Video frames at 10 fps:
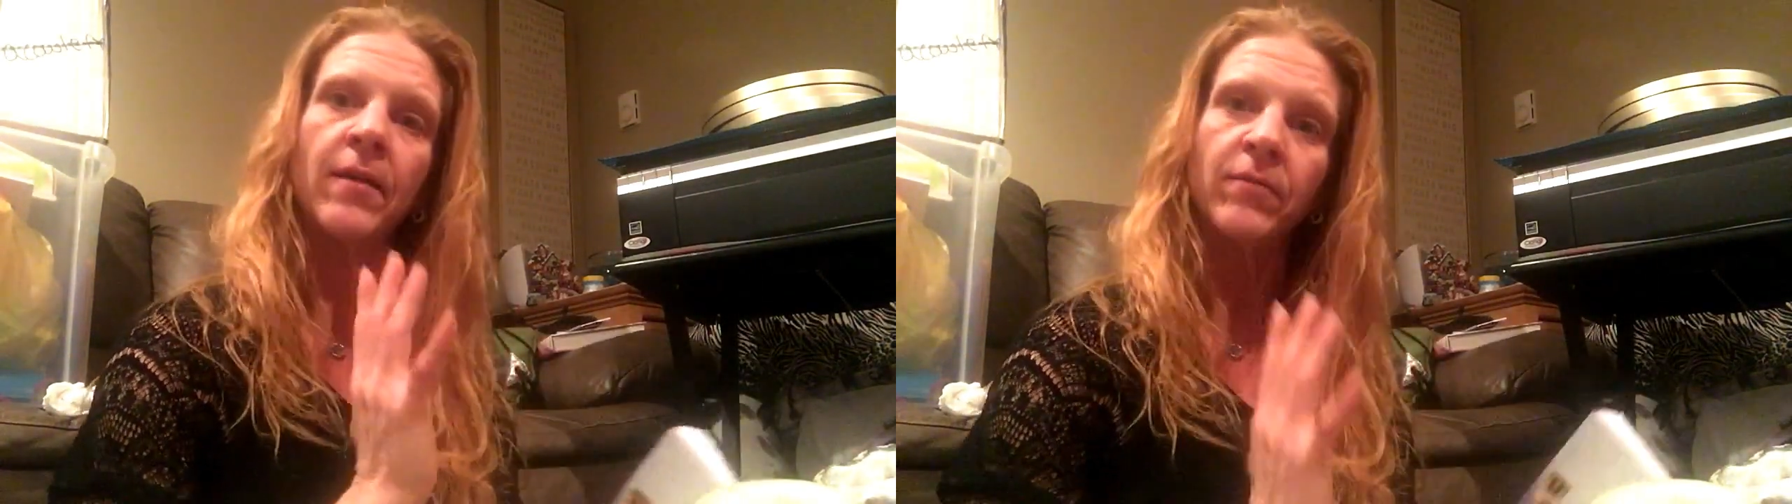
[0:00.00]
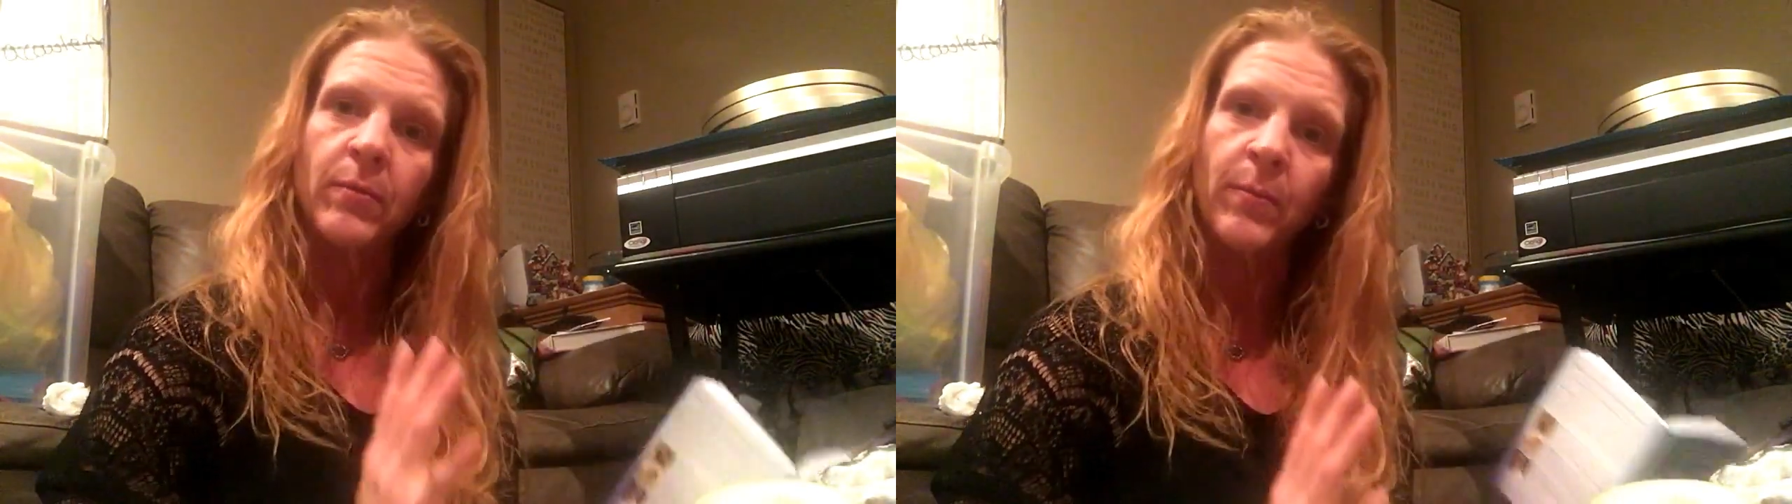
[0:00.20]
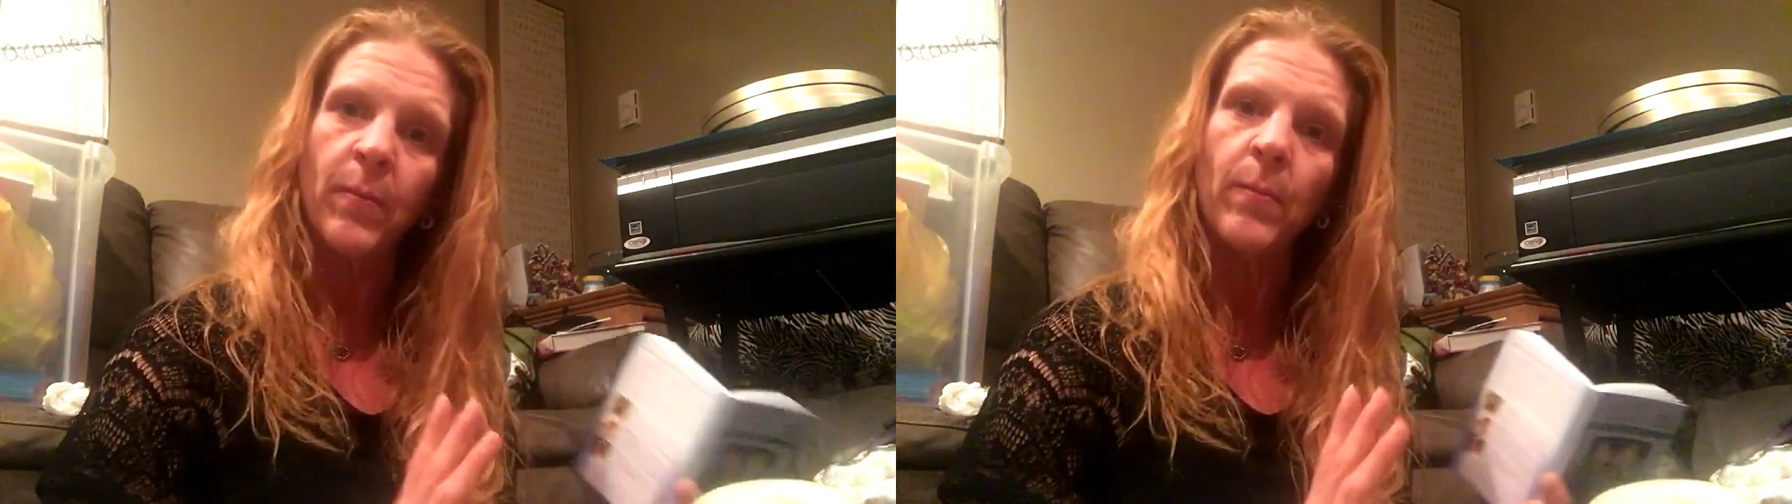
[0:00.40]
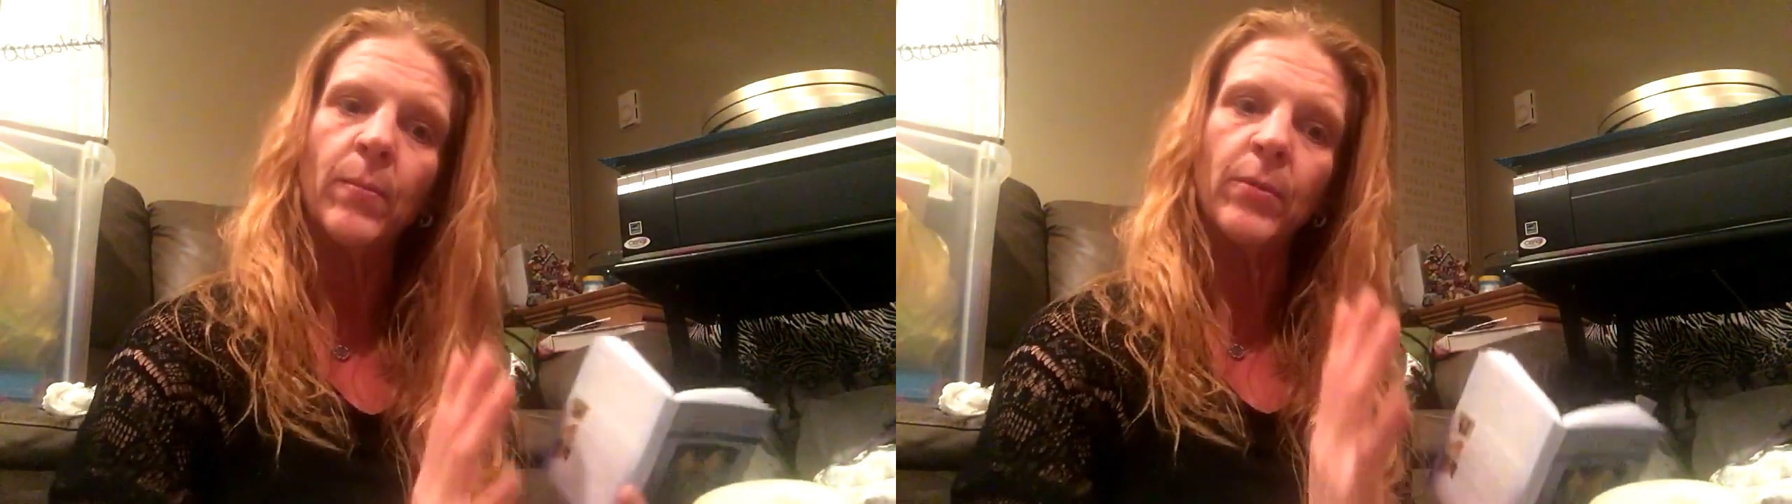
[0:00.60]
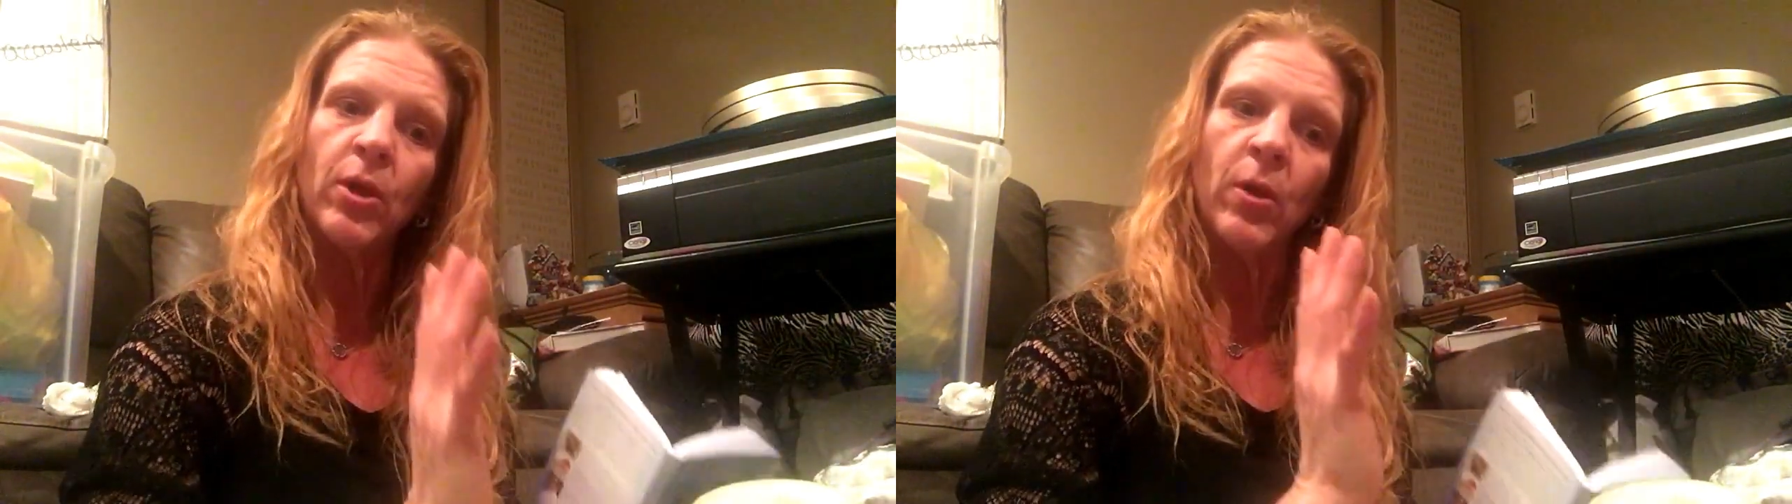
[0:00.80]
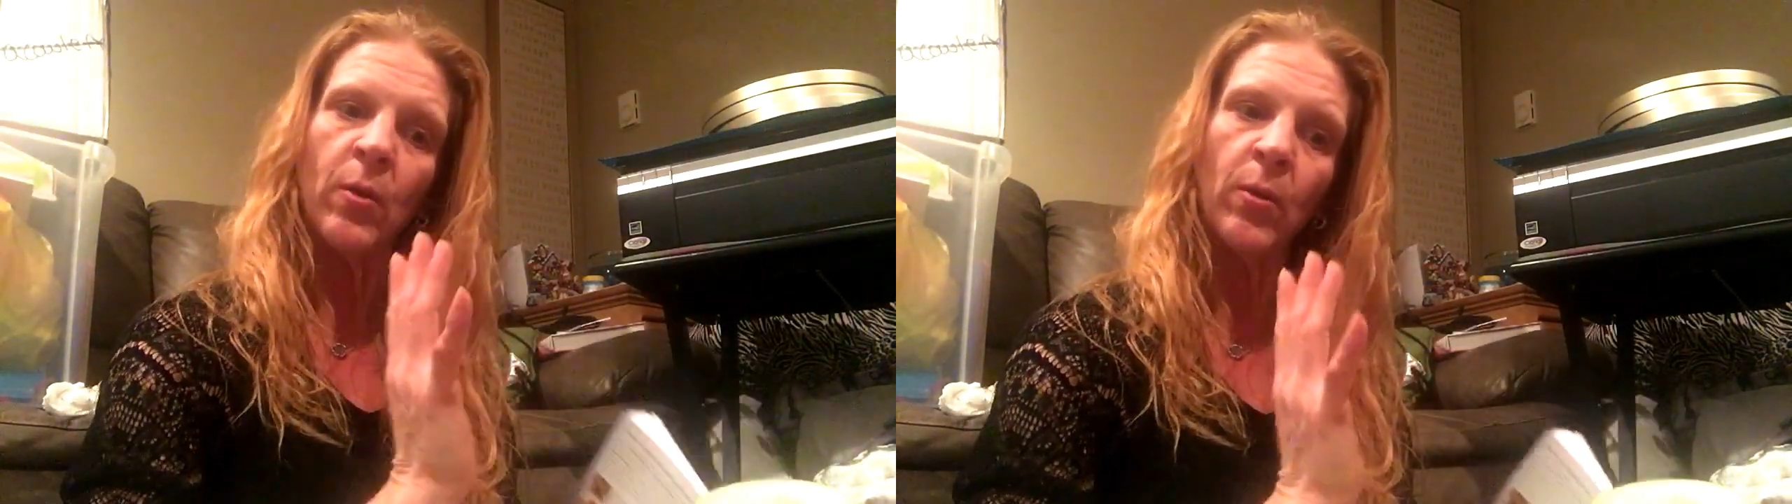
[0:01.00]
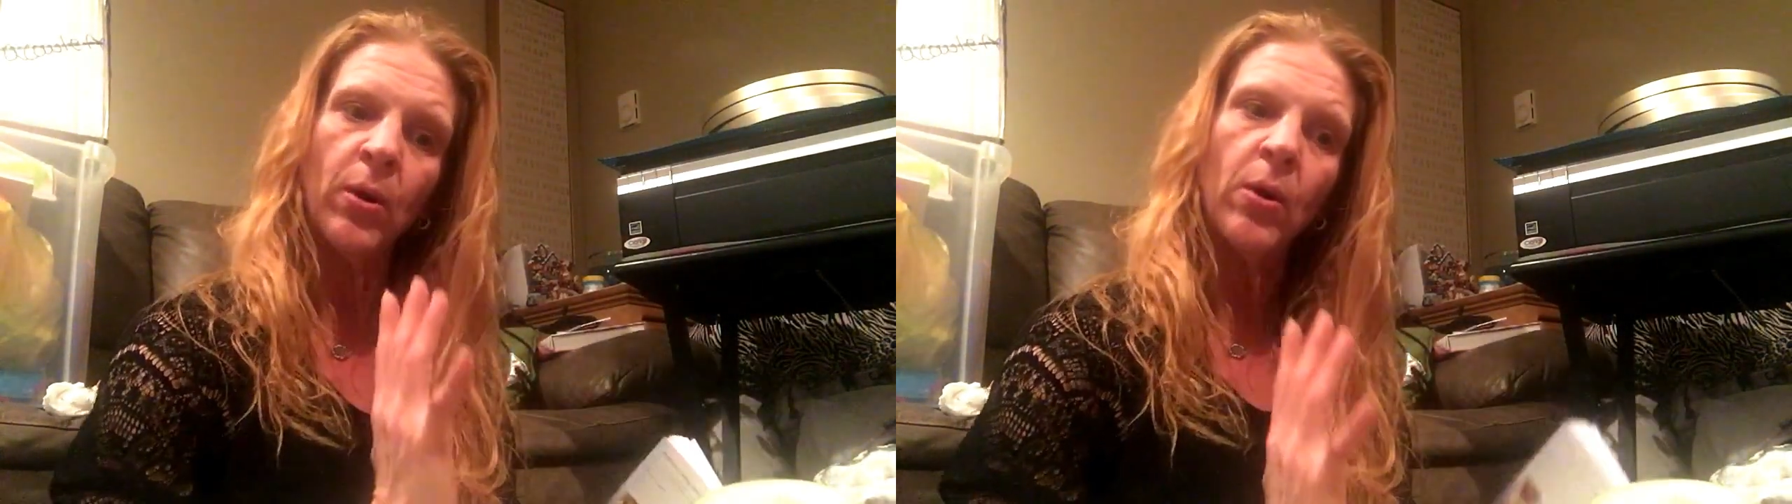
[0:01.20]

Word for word: every, you know,